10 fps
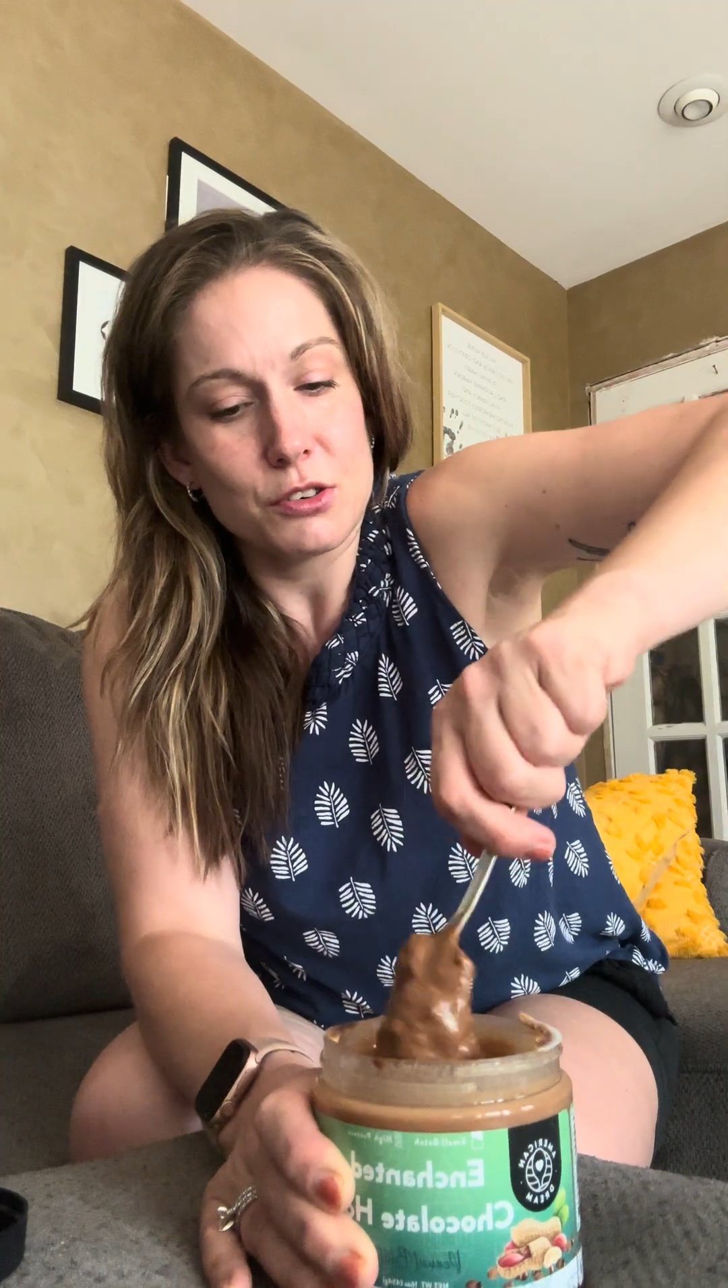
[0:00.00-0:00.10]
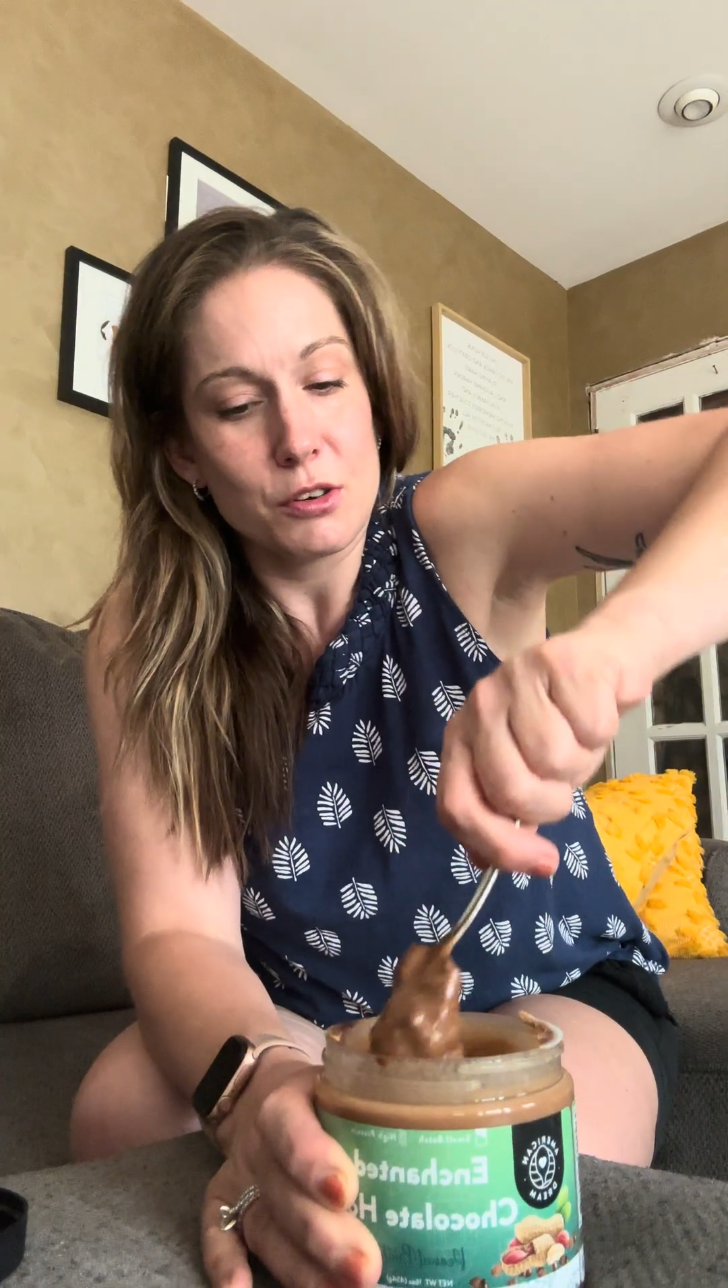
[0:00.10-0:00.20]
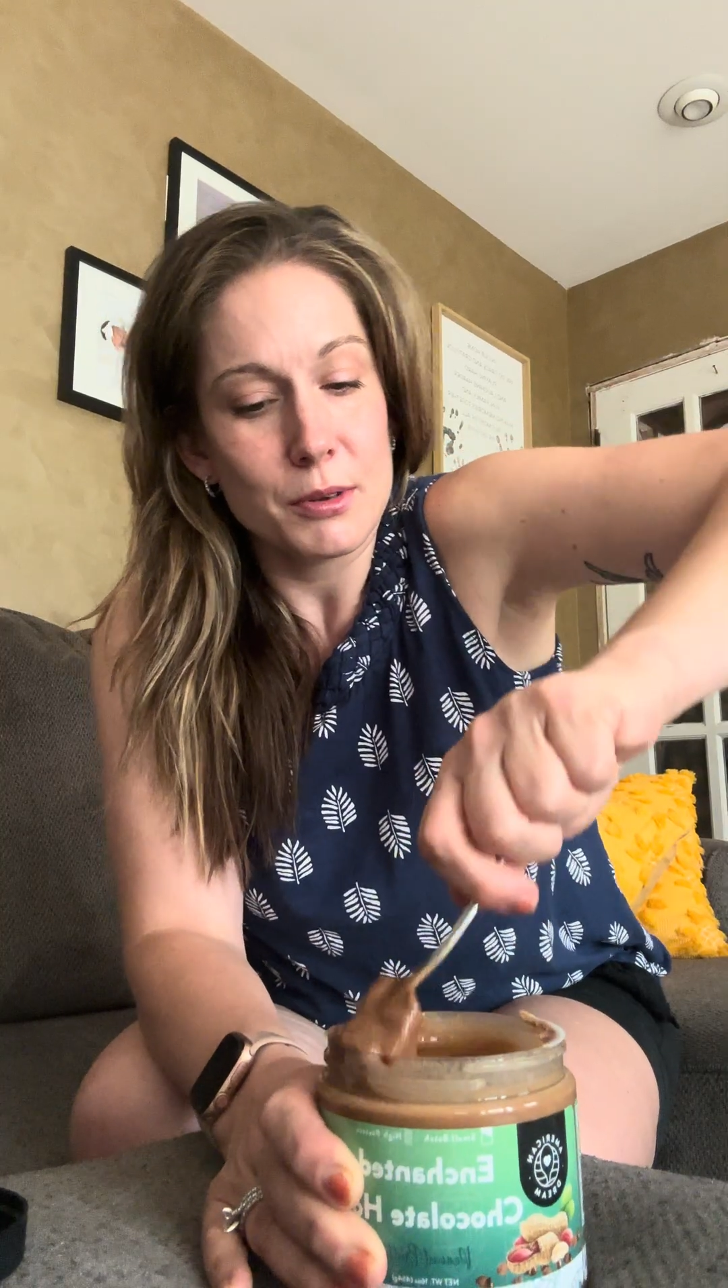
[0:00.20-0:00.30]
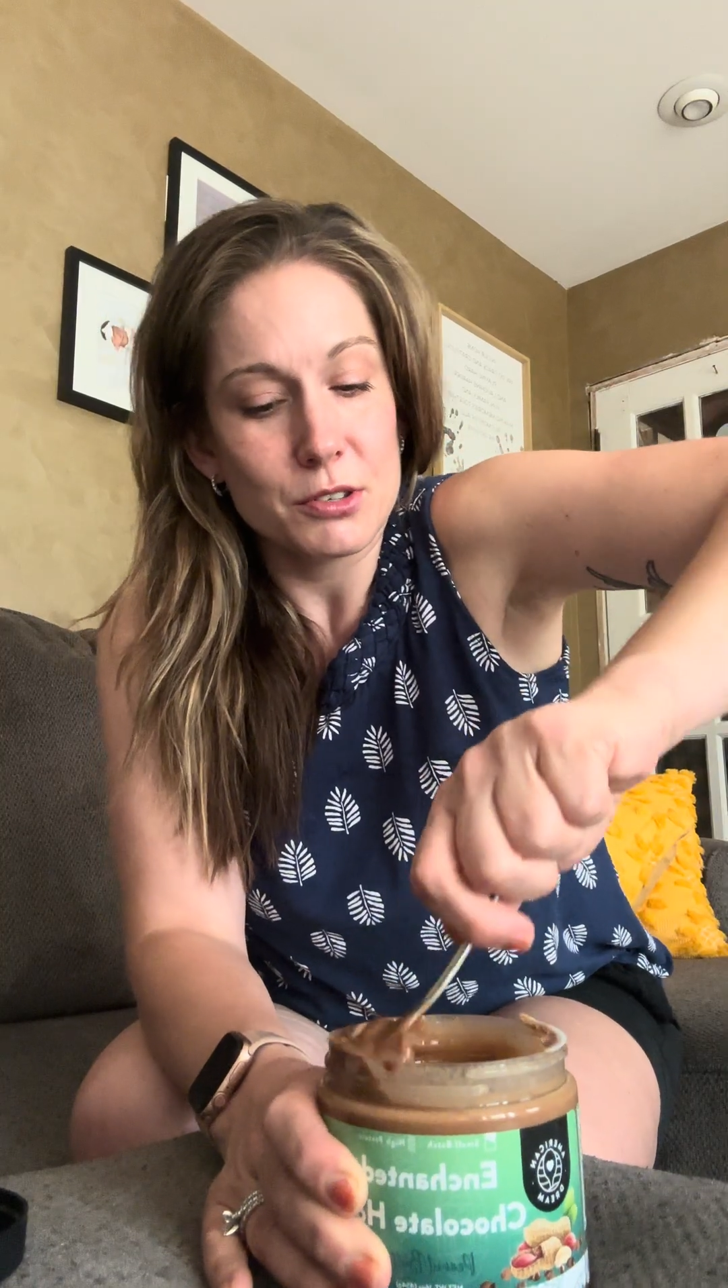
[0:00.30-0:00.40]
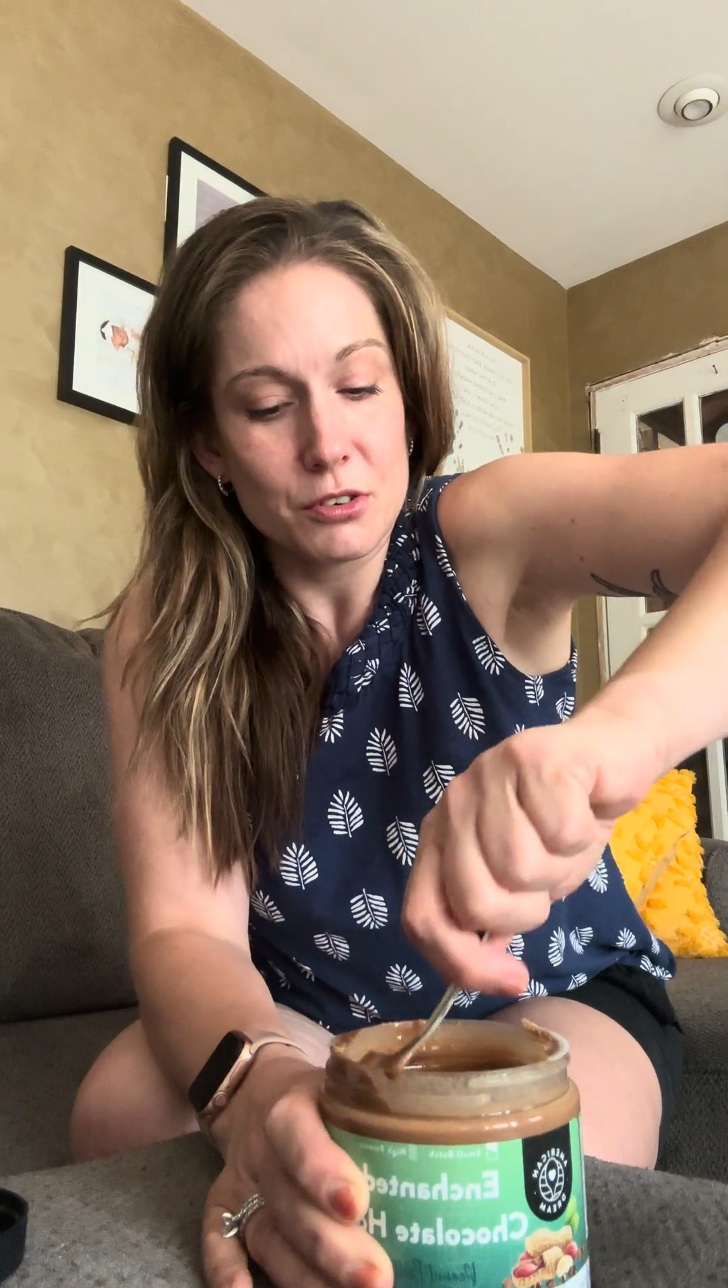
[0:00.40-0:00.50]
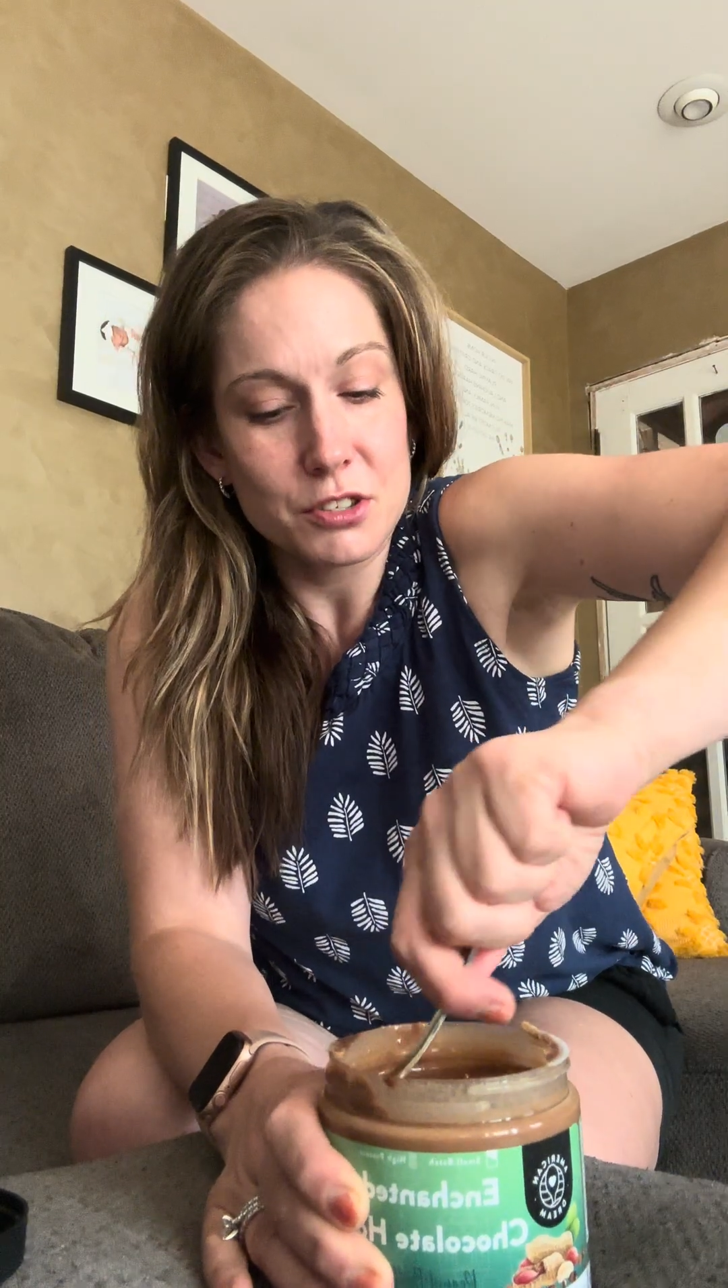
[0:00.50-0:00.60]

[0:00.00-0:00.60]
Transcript: almost all